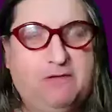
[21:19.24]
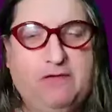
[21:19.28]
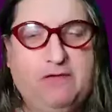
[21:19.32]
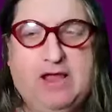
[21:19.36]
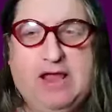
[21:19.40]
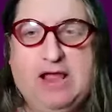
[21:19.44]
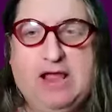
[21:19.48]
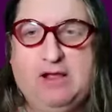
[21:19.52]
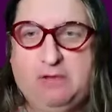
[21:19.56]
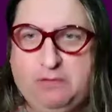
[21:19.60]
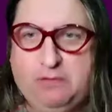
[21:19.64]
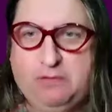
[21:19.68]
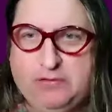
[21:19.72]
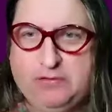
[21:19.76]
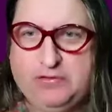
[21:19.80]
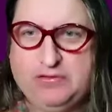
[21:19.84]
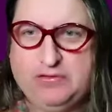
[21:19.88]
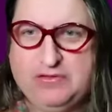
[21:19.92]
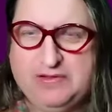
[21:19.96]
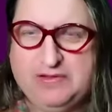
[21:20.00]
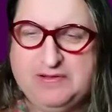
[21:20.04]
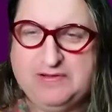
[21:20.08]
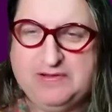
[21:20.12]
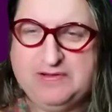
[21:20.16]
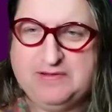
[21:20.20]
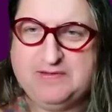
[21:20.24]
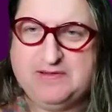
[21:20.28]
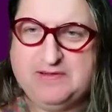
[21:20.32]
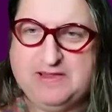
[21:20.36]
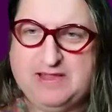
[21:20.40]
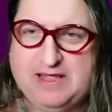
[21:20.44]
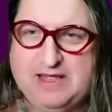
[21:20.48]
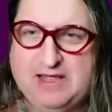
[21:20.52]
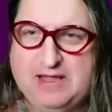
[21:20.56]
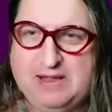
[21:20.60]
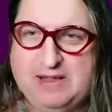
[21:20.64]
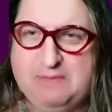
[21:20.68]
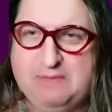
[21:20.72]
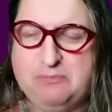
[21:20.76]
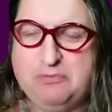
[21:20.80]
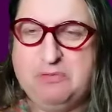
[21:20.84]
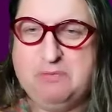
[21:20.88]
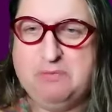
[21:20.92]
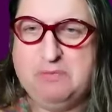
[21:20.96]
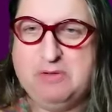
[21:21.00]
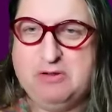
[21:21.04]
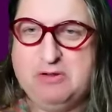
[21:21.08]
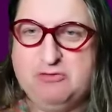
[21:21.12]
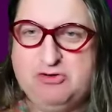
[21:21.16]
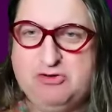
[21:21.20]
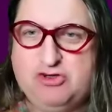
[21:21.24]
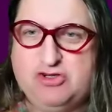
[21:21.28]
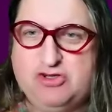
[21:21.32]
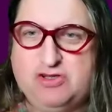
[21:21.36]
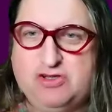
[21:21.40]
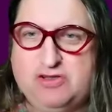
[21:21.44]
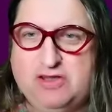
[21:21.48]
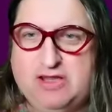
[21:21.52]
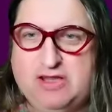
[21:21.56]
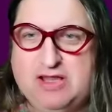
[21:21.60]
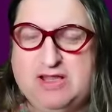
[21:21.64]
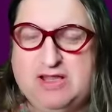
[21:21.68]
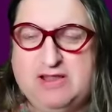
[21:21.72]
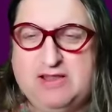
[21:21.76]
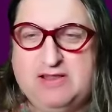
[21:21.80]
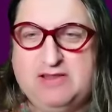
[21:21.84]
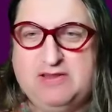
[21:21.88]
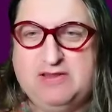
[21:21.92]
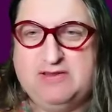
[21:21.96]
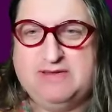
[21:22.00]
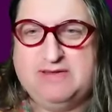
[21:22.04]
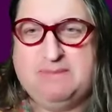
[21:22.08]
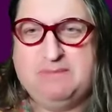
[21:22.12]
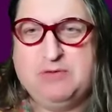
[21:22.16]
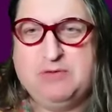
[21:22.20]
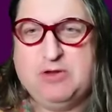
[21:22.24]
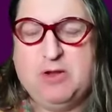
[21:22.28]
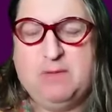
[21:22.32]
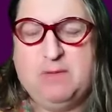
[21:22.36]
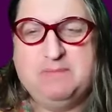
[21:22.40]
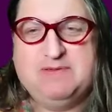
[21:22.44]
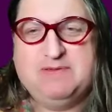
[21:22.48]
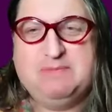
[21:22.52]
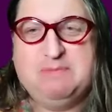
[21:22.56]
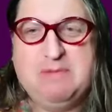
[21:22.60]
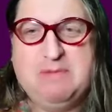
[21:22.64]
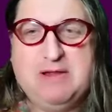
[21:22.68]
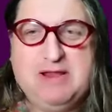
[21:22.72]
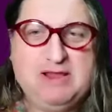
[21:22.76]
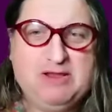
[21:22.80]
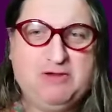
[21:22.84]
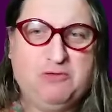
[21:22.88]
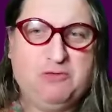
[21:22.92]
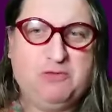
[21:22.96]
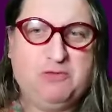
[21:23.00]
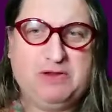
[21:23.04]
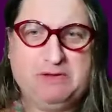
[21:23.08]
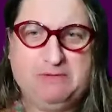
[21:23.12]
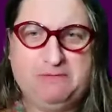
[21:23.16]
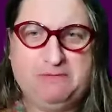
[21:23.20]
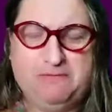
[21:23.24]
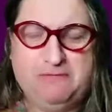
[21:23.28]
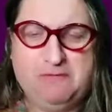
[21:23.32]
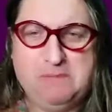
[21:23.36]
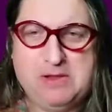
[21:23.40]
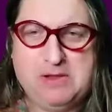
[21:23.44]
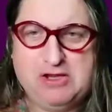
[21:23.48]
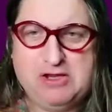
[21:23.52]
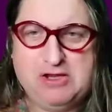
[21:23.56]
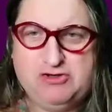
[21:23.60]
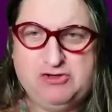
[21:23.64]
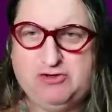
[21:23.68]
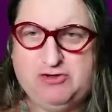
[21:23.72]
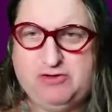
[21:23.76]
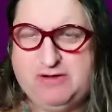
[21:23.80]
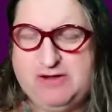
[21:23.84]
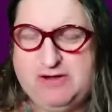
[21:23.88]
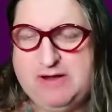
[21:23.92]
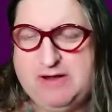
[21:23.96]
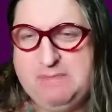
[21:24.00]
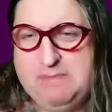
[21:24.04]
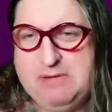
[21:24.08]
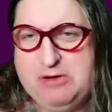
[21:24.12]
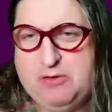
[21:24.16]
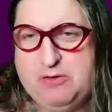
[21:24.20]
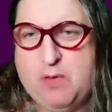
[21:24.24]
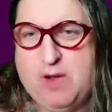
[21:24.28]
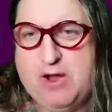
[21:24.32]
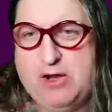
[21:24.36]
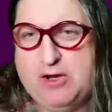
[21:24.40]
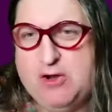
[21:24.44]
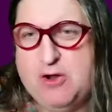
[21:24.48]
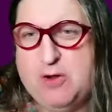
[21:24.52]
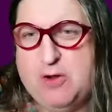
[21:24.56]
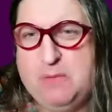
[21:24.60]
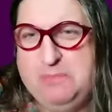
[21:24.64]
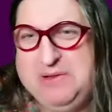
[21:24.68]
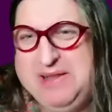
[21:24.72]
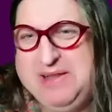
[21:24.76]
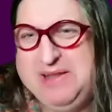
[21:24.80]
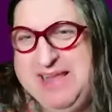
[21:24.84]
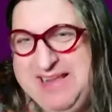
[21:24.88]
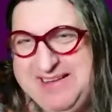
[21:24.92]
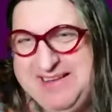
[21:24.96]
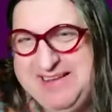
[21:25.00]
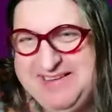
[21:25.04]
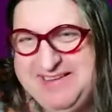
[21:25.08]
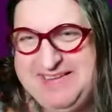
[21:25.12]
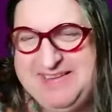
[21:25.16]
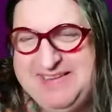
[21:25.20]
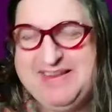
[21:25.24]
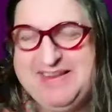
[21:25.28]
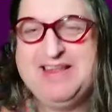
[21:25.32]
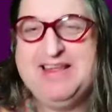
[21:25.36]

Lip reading: of health promotion, sometimes medical information can be quite complex.